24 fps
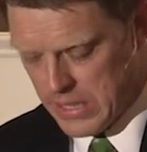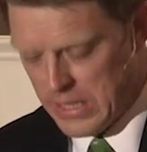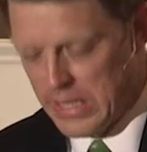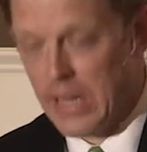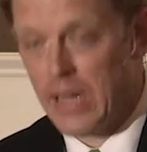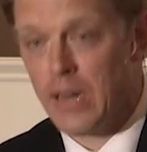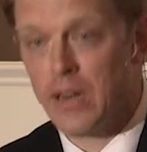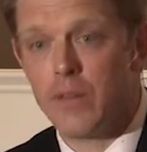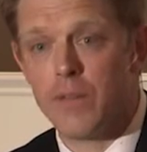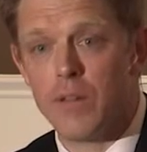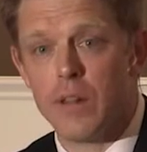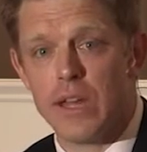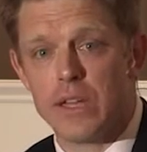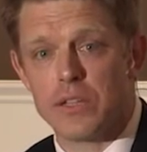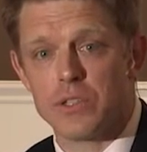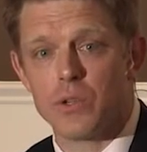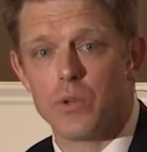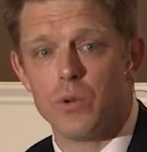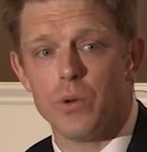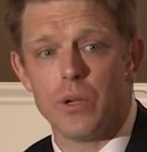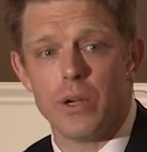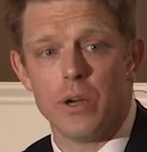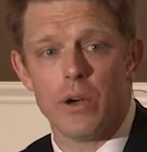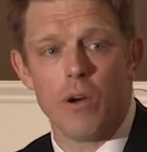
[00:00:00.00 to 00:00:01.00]
at the end of the last
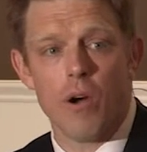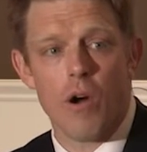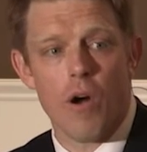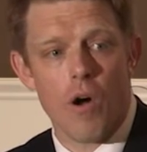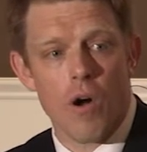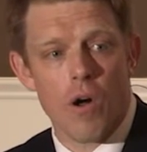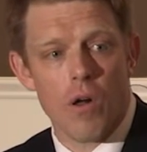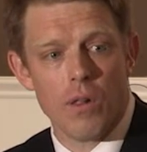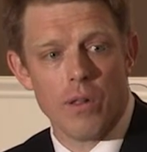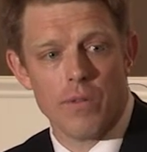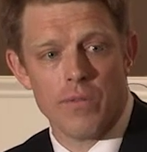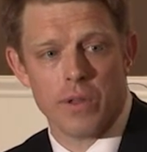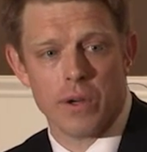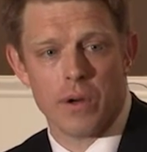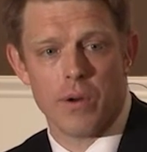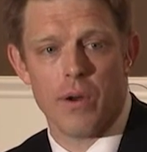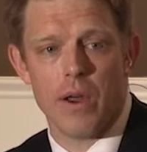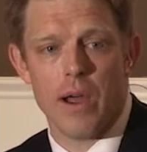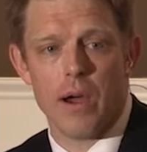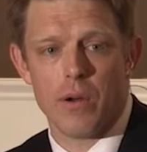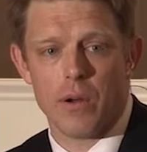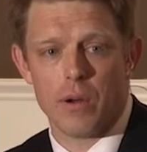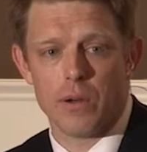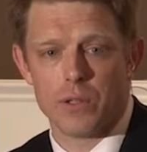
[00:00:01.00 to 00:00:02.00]
school year, all of the
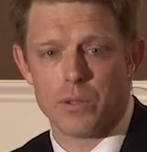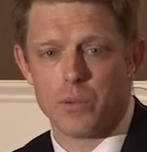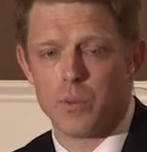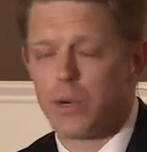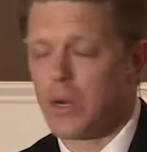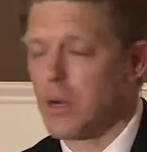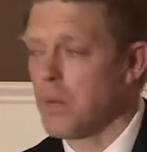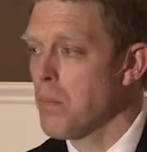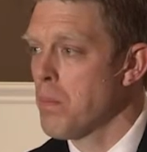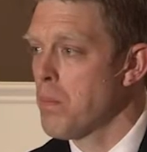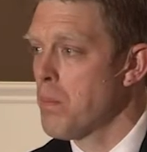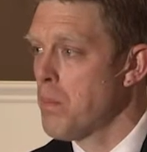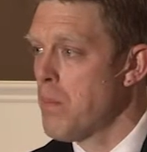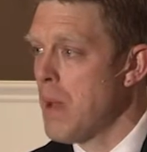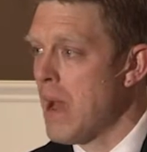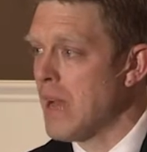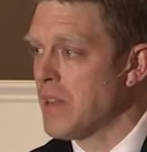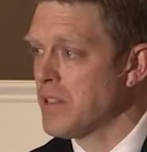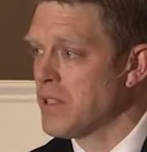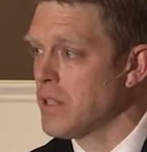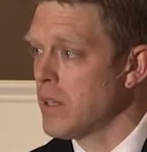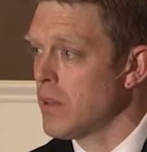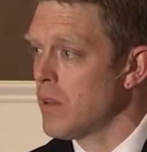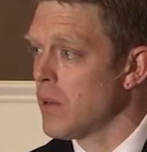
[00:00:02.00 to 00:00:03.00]
Corral girls were
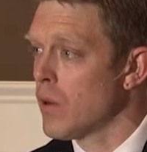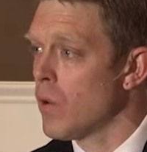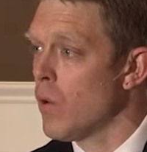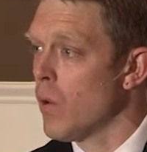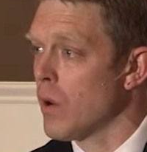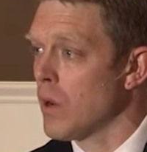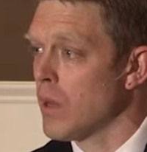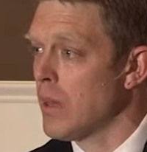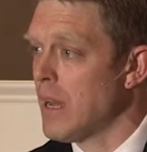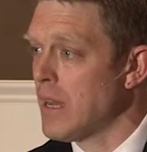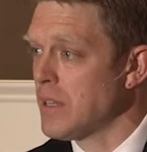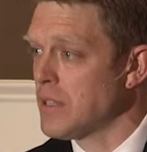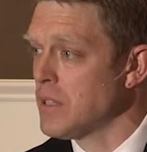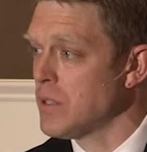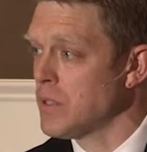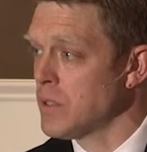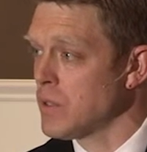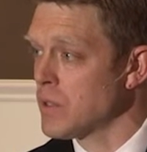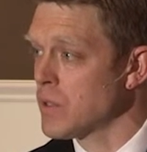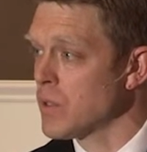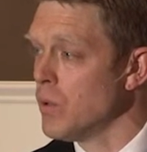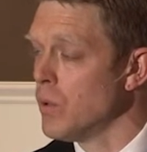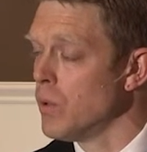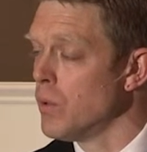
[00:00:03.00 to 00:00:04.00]
passing their core classes
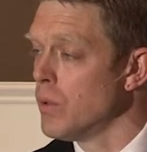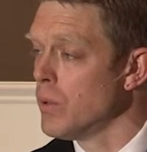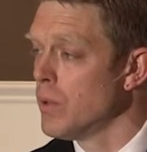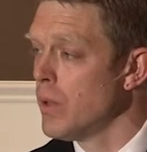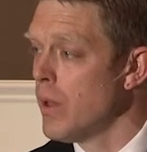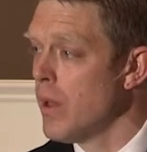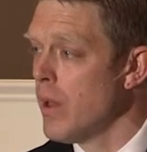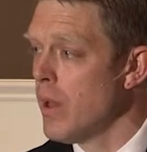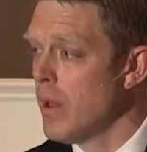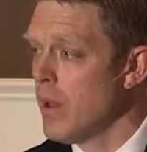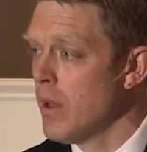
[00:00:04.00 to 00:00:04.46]
in school.